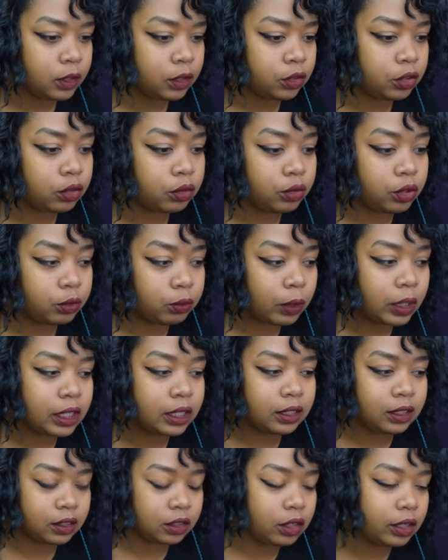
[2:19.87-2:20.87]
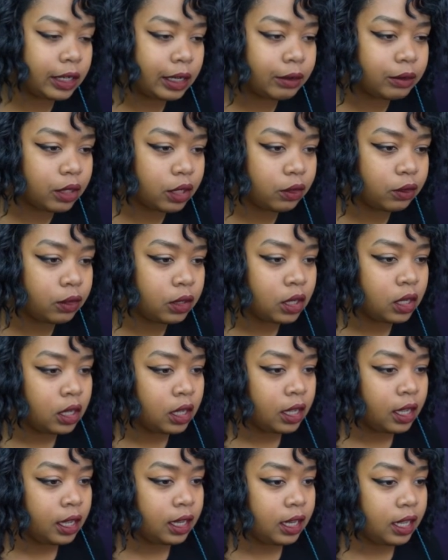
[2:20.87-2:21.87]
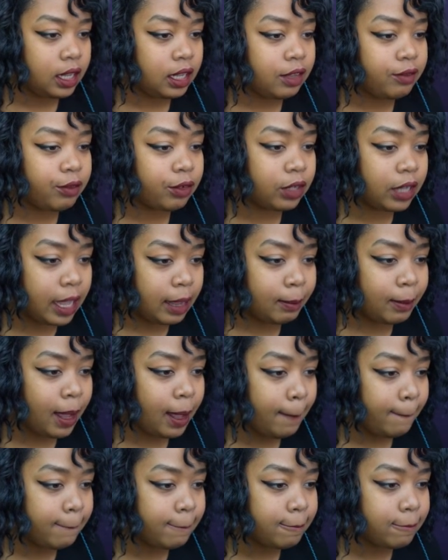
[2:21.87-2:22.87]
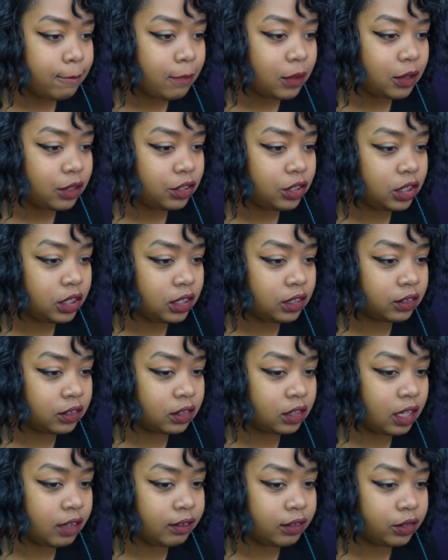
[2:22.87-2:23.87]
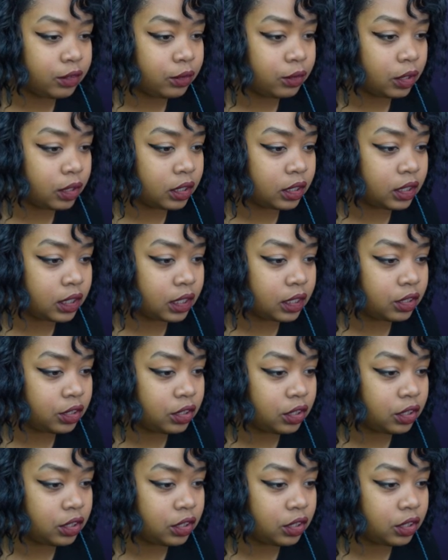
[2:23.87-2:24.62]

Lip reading: So you want it to start out low. Evil Emma, she is a level 2 architect.